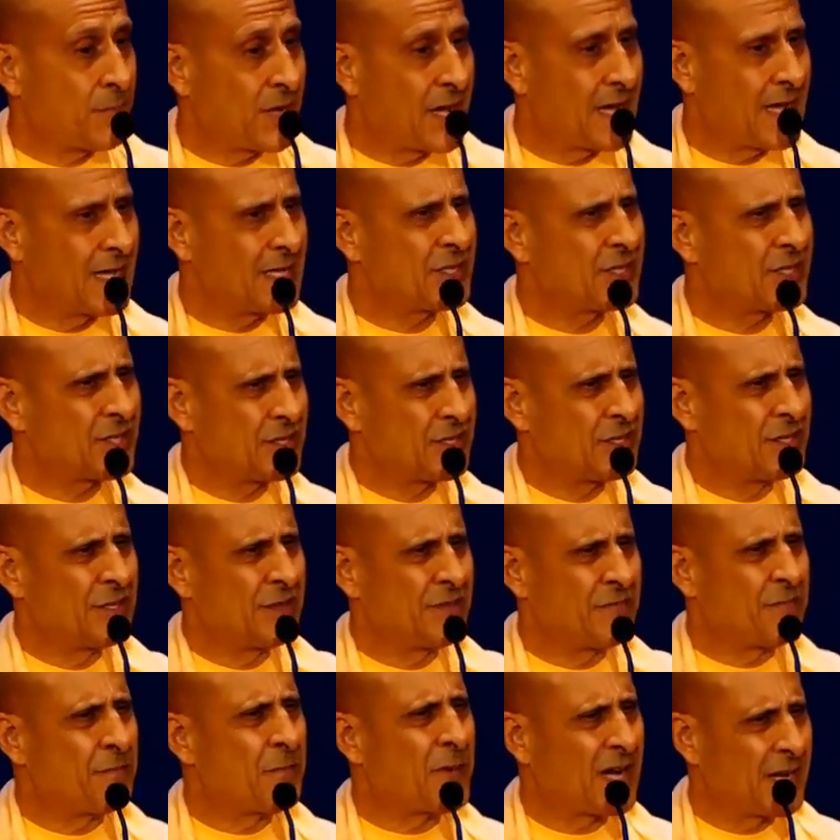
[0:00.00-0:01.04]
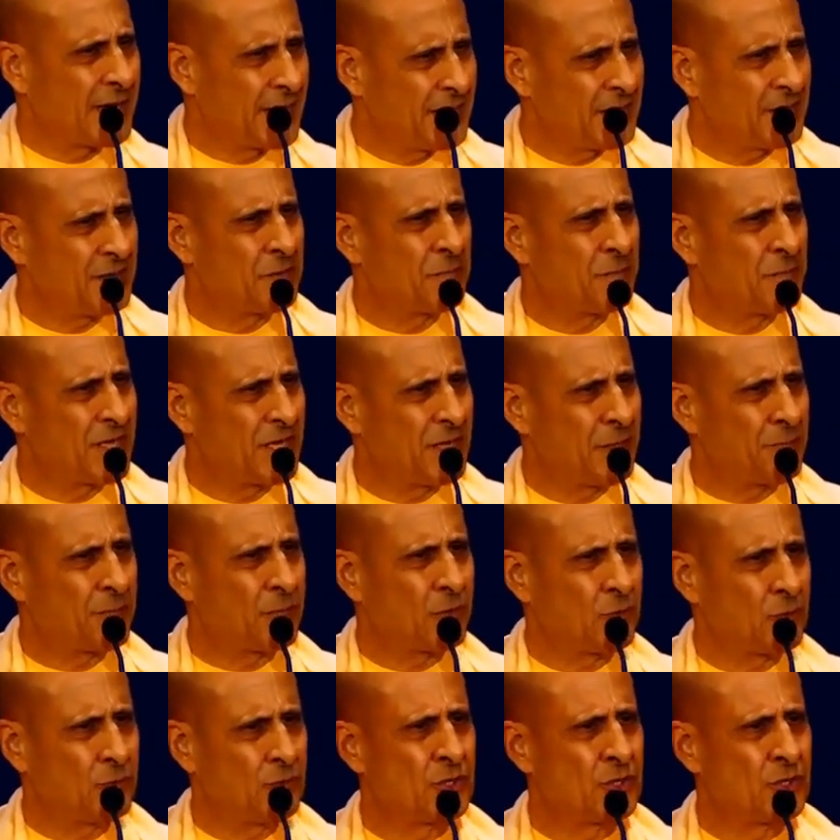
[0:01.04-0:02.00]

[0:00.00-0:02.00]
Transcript: positive-minded people